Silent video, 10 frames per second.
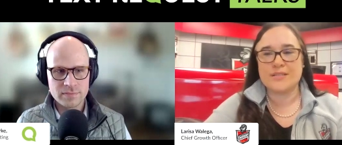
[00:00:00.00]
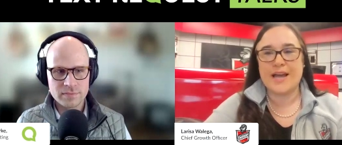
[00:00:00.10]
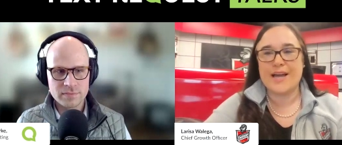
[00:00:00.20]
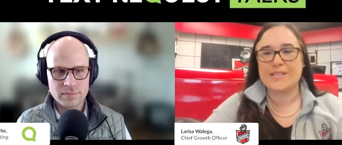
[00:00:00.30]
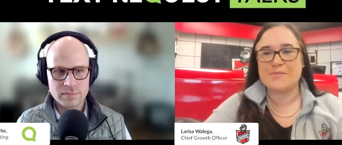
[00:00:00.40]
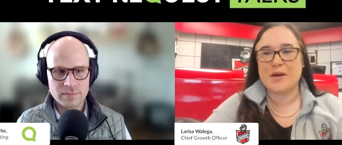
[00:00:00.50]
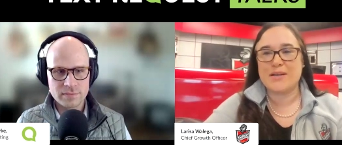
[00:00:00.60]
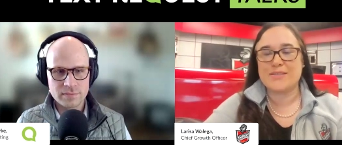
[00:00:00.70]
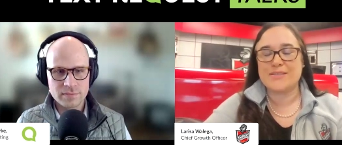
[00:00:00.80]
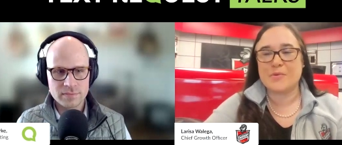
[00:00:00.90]
Speaker 1: and
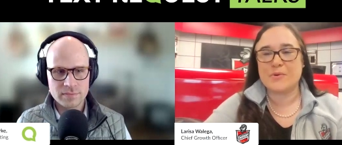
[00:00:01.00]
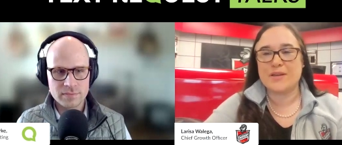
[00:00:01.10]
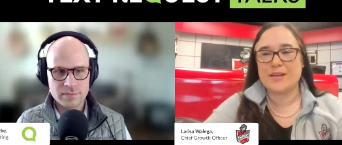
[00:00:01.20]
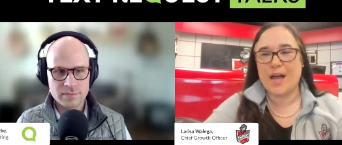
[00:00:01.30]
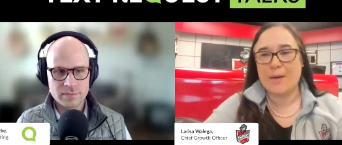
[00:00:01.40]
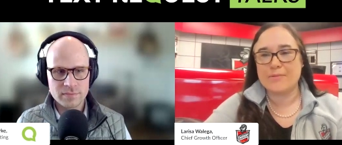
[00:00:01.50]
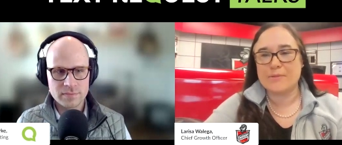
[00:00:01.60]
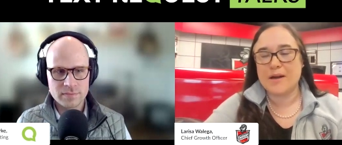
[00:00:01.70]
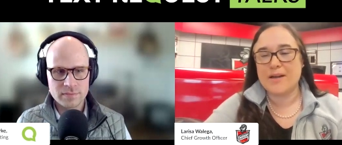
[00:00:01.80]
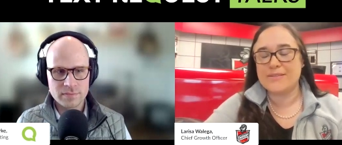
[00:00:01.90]
aspects that we can
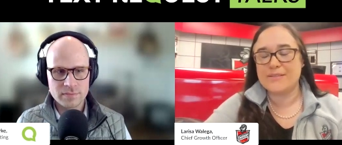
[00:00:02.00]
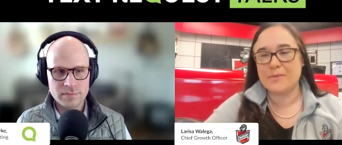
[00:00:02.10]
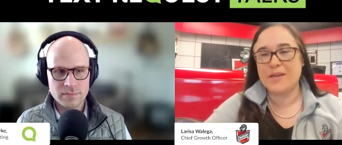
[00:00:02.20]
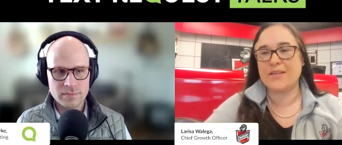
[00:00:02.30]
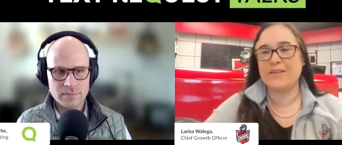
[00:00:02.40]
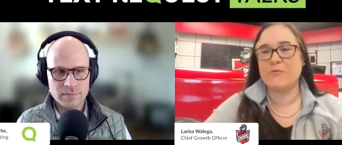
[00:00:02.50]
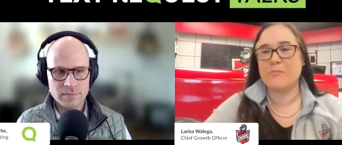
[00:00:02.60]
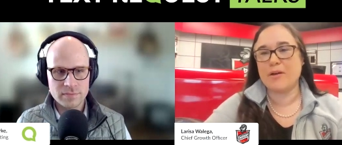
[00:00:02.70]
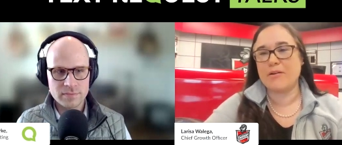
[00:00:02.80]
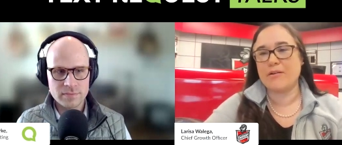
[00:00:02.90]
optimize to make it even
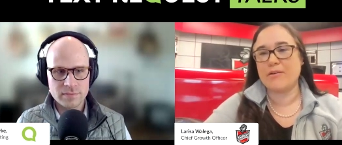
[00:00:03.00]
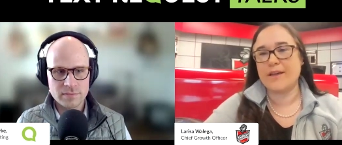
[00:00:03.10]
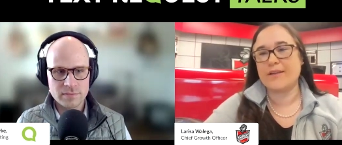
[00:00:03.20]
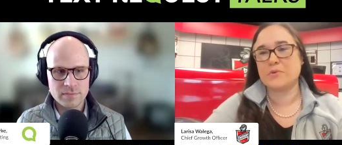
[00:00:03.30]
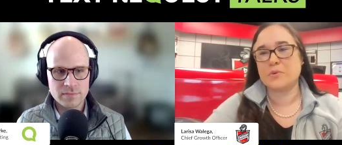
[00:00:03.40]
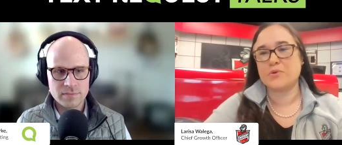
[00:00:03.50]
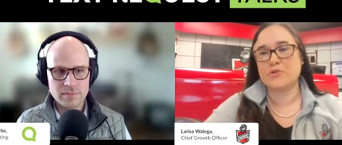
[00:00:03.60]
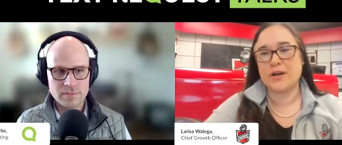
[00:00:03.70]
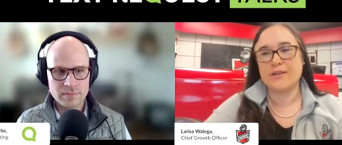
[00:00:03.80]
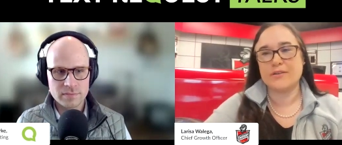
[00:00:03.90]
better. And that's what we're
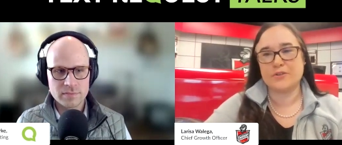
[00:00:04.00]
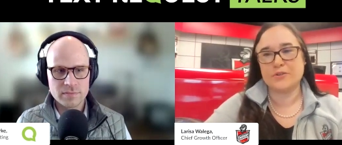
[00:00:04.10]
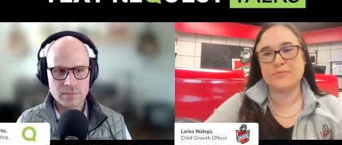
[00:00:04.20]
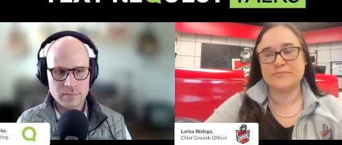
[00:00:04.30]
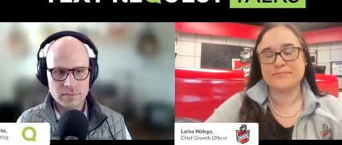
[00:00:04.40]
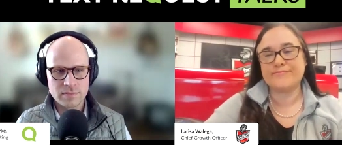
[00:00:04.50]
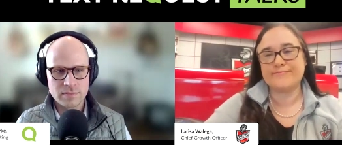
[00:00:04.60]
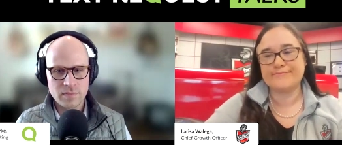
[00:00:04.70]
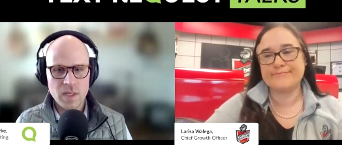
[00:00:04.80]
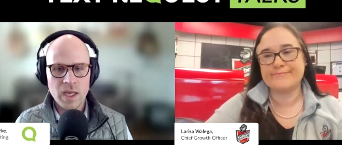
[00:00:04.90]
trying to do.
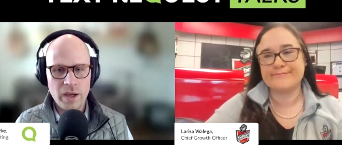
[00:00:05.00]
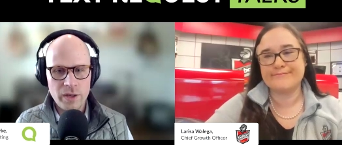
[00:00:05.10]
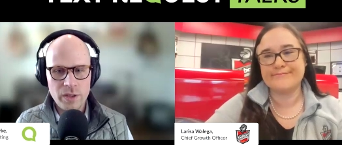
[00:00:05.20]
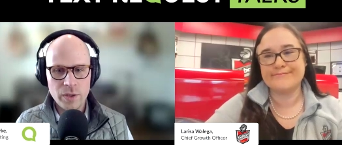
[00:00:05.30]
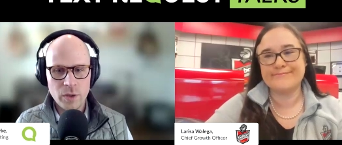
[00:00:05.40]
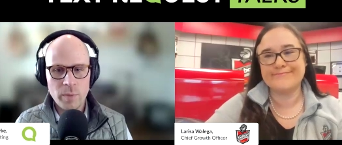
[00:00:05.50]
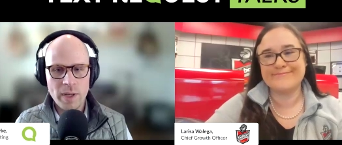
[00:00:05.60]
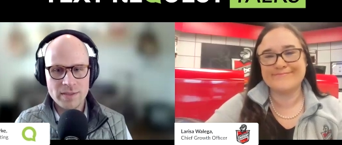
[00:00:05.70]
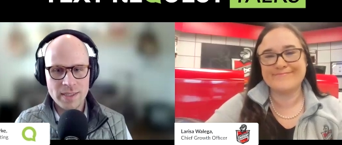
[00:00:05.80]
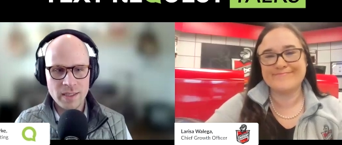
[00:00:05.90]
Speaker 2: How do you go
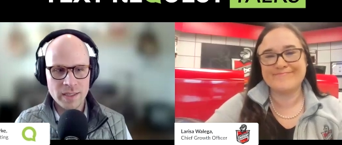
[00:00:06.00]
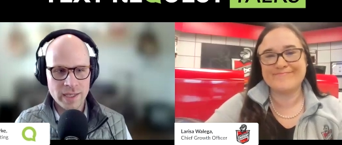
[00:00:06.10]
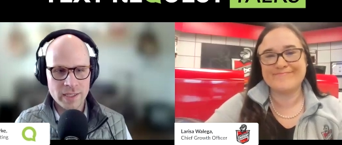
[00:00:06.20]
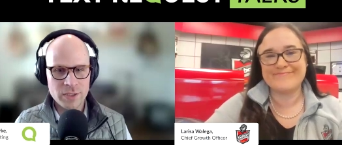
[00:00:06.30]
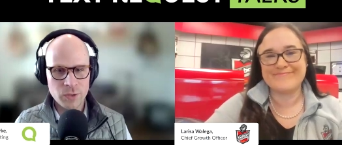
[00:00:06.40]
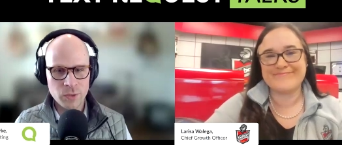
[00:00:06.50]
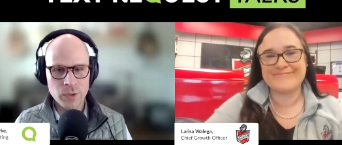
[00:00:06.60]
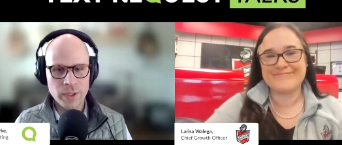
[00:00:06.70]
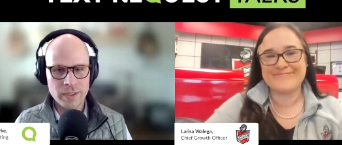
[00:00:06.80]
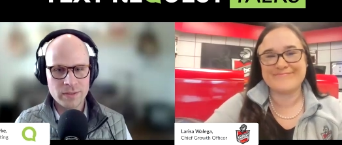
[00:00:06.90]
about telling that
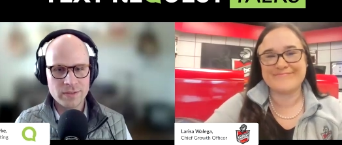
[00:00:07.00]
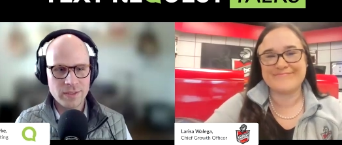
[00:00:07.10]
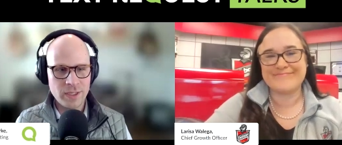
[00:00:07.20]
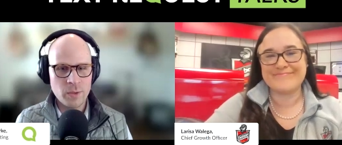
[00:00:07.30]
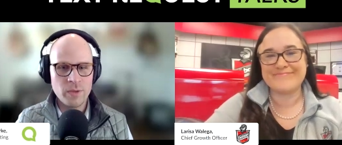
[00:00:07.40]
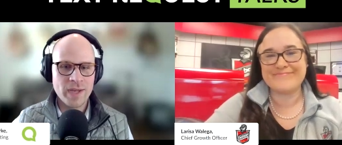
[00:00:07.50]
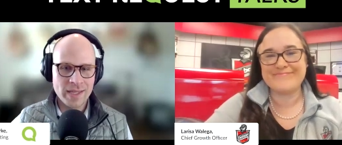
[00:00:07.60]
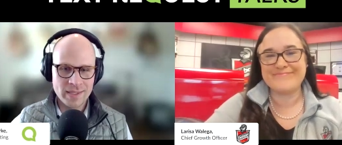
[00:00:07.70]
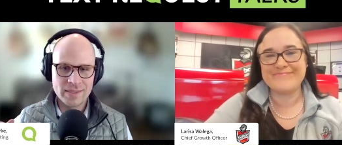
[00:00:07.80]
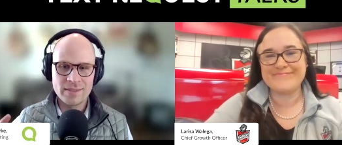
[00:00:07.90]
story? You know, we've
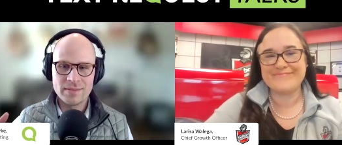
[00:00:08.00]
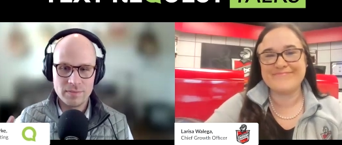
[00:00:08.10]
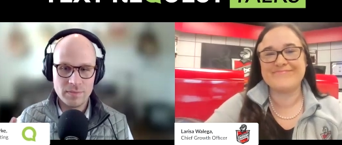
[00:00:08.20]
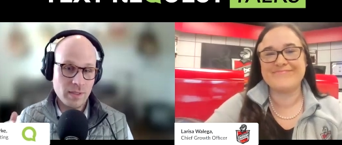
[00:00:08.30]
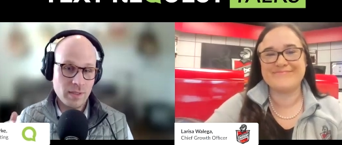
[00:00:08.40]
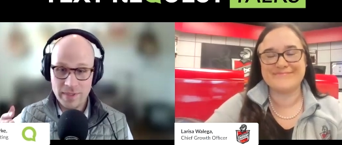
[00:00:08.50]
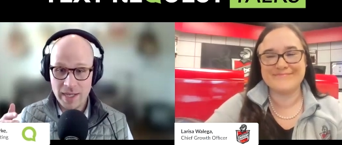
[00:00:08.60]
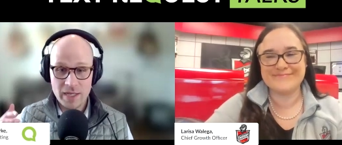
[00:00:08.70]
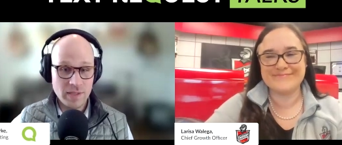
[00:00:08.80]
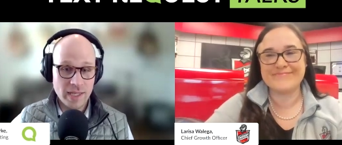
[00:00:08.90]
got this
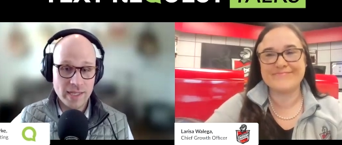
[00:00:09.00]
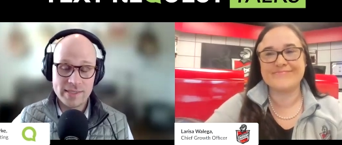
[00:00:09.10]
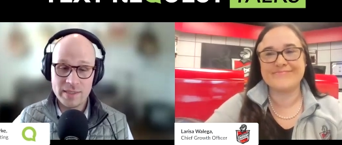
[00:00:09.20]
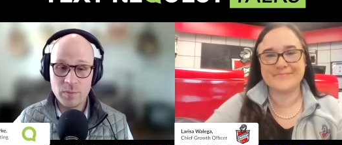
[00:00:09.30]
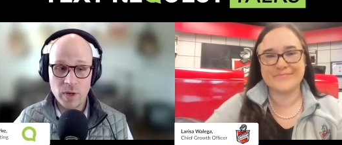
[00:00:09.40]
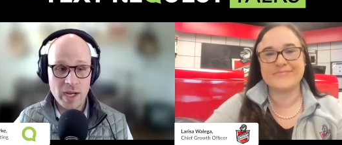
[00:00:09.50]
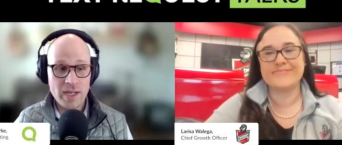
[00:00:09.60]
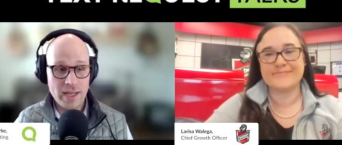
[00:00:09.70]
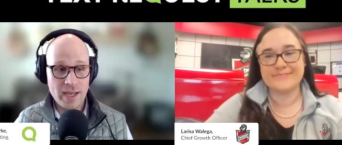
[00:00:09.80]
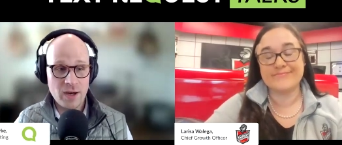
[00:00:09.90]
kind of a legacy
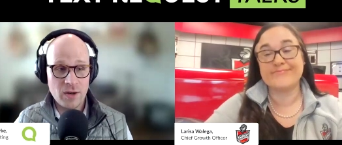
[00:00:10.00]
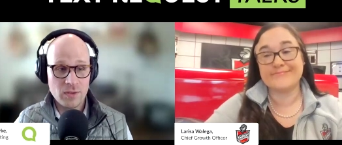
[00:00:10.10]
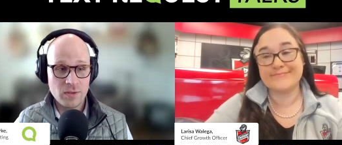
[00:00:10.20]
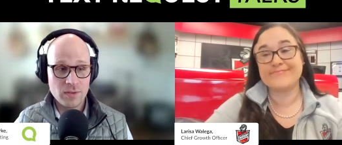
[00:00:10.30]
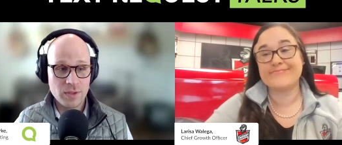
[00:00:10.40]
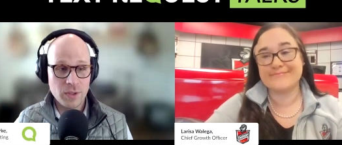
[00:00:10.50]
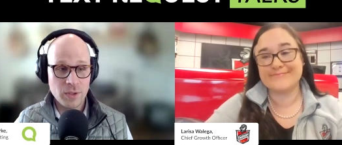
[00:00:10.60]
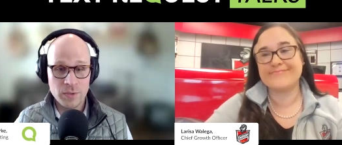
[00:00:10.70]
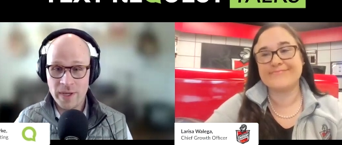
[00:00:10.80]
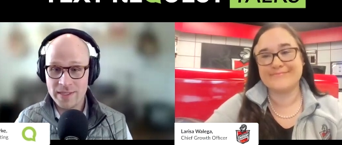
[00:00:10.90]
brand now who